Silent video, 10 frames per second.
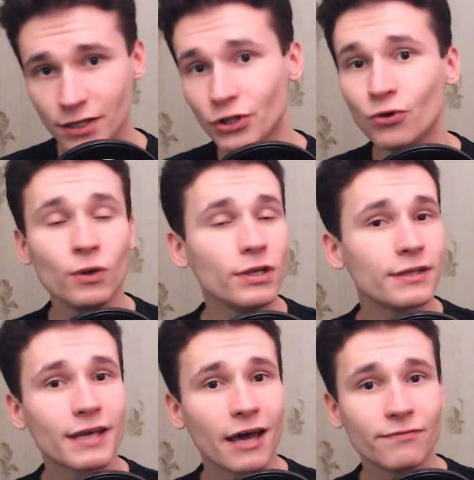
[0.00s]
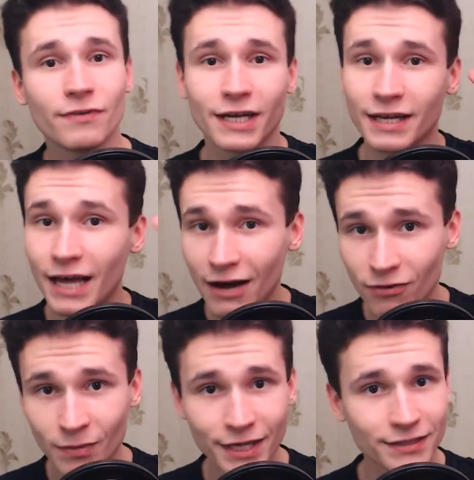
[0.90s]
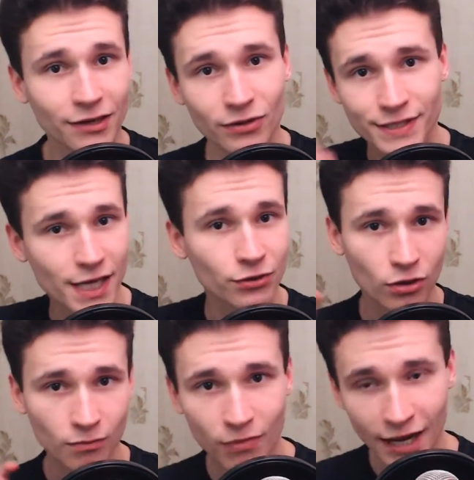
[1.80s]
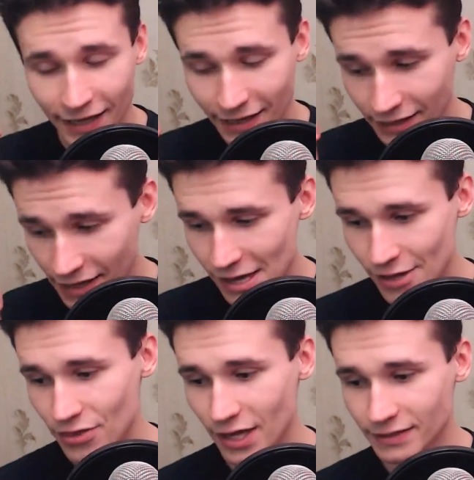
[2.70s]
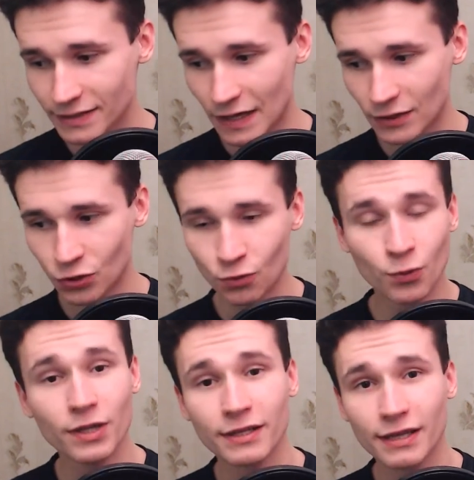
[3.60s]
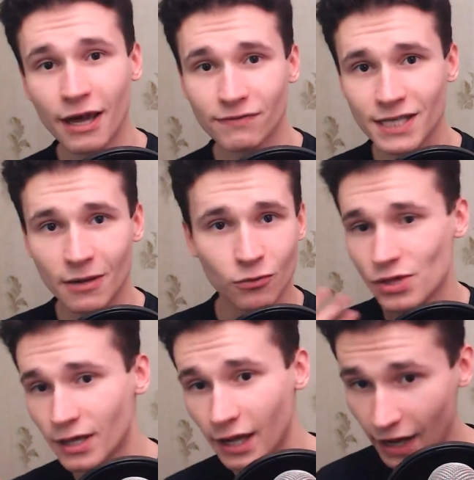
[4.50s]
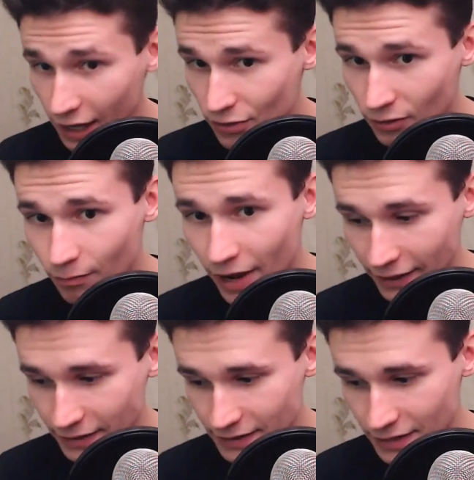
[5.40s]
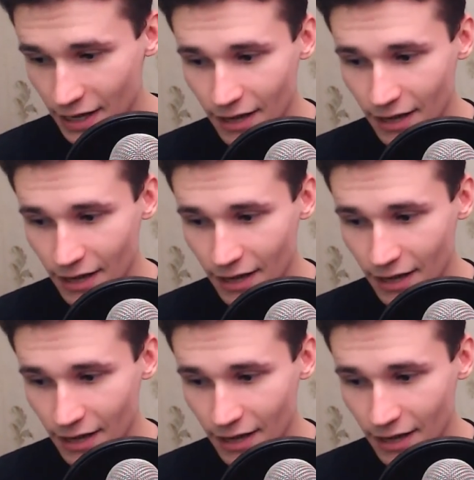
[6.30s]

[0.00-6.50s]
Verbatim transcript: you will not have governmental central banking things, and you will not have some of the other banks,